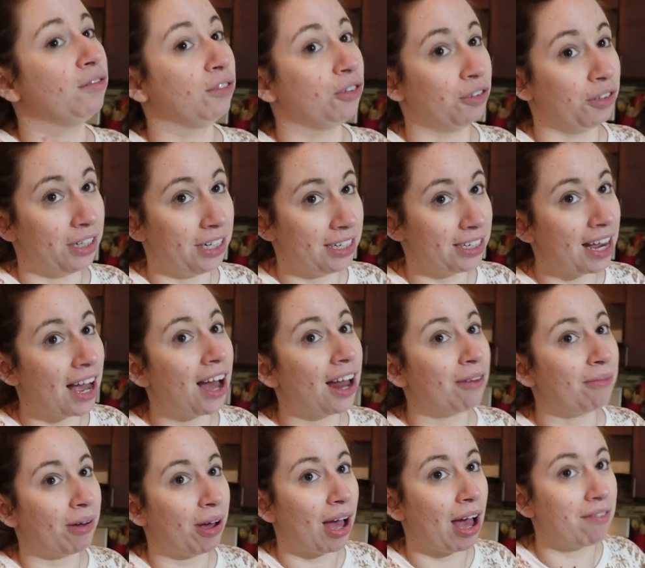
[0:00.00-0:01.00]
freaked out
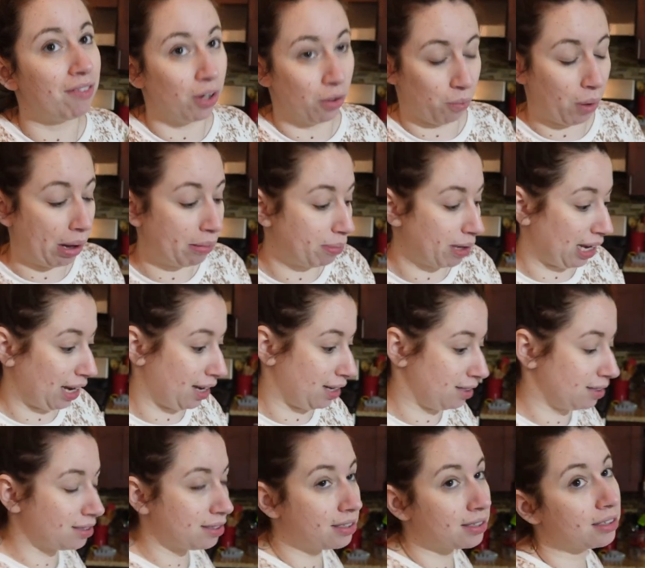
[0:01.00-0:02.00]
about having wet
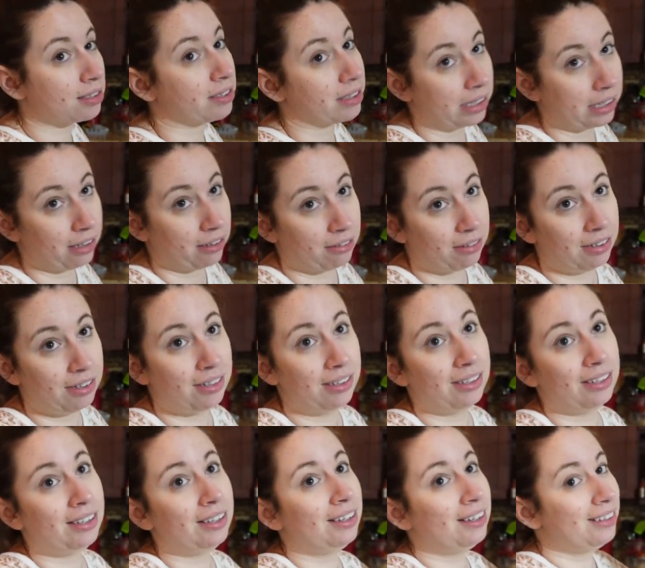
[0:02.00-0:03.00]
pants. So
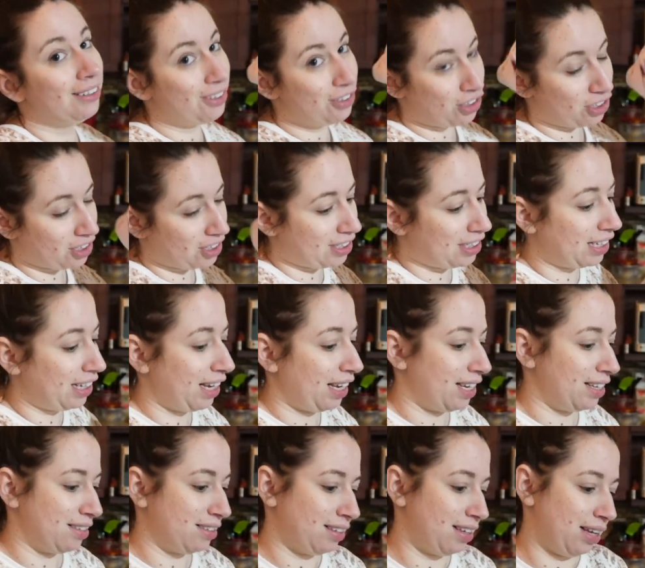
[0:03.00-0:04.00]
just in
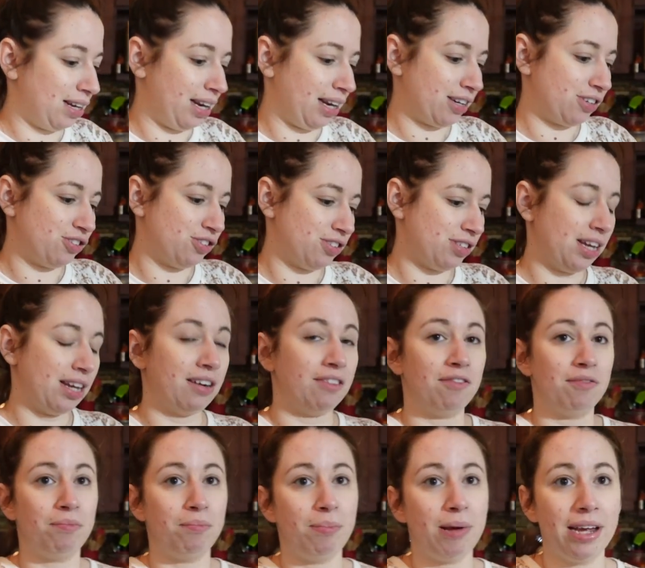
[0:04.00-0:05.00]
case, an extra set of
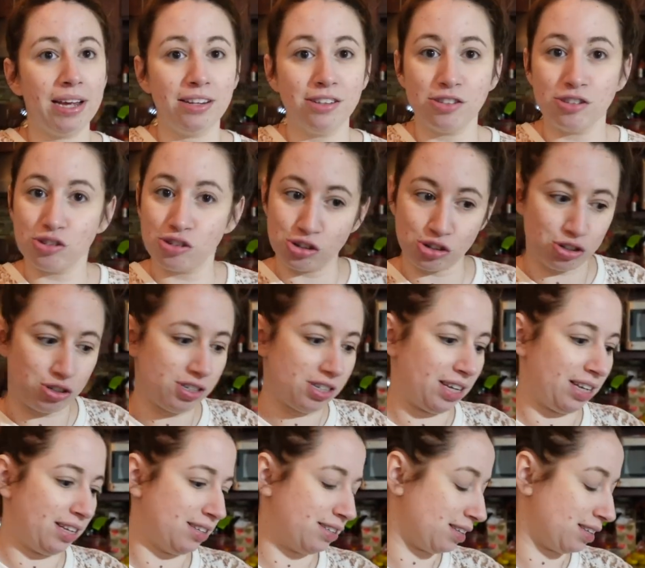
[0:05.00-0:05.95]
pants, shirt, and